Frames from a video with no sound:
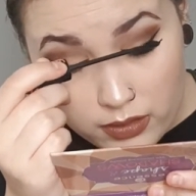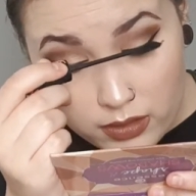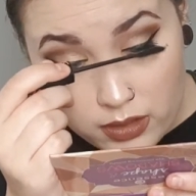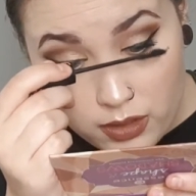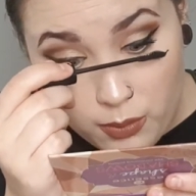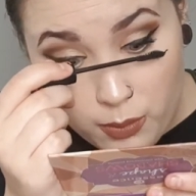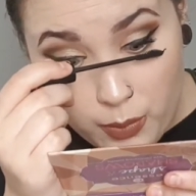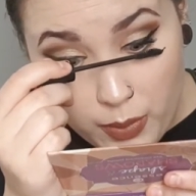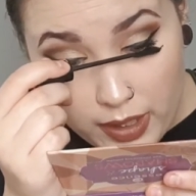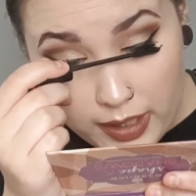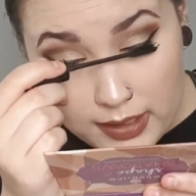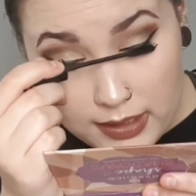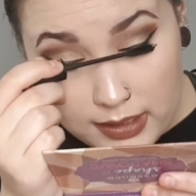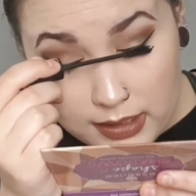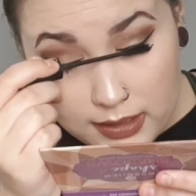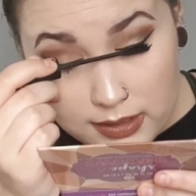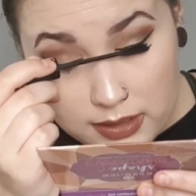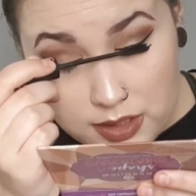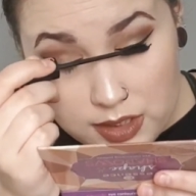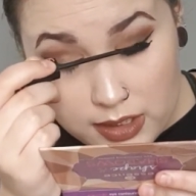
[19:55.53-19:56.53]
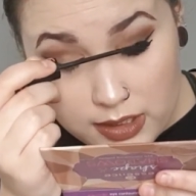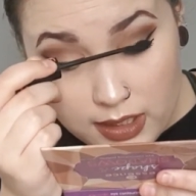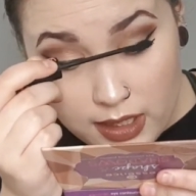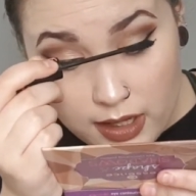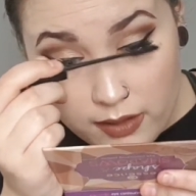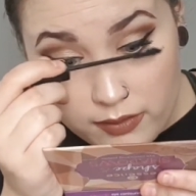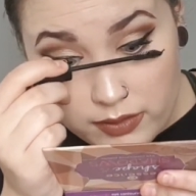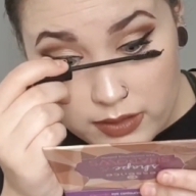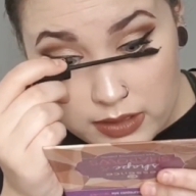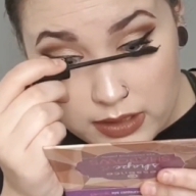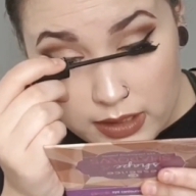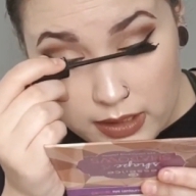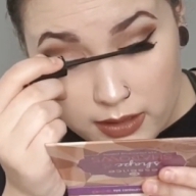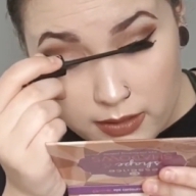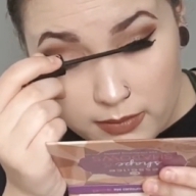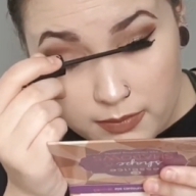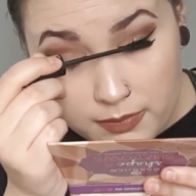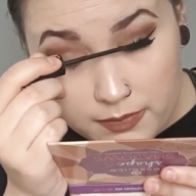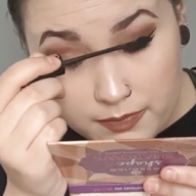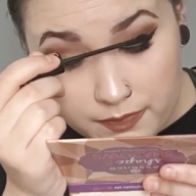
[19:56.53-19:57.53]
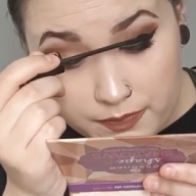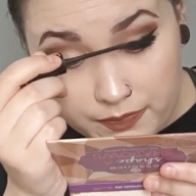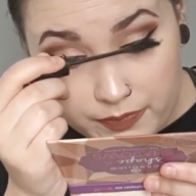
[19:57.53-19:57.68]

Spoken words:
to buy that shit every time.